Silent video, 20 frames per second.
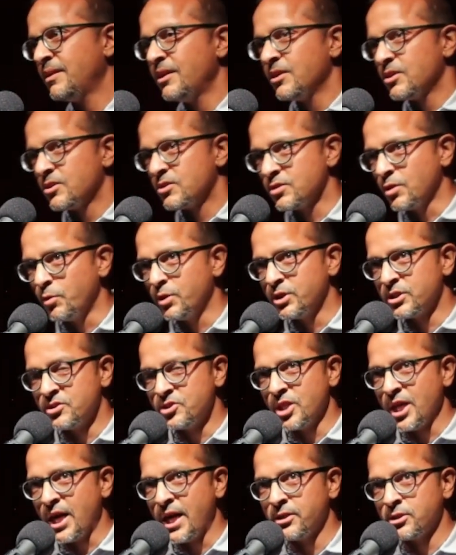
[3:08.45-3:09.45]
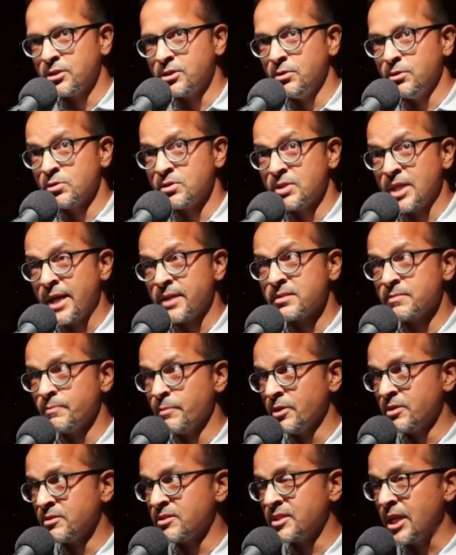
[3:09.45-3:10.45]
so it's John Cusack's
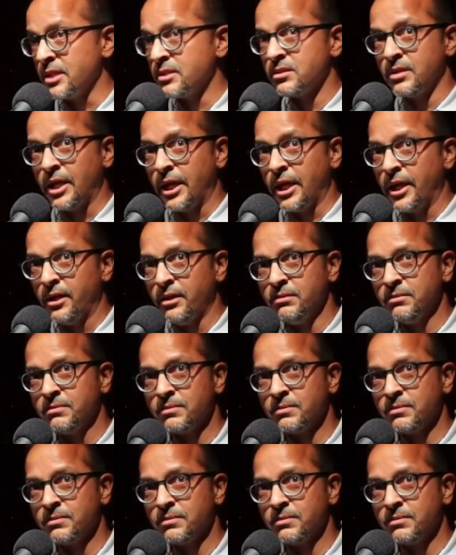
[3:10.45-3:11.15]
birthday today.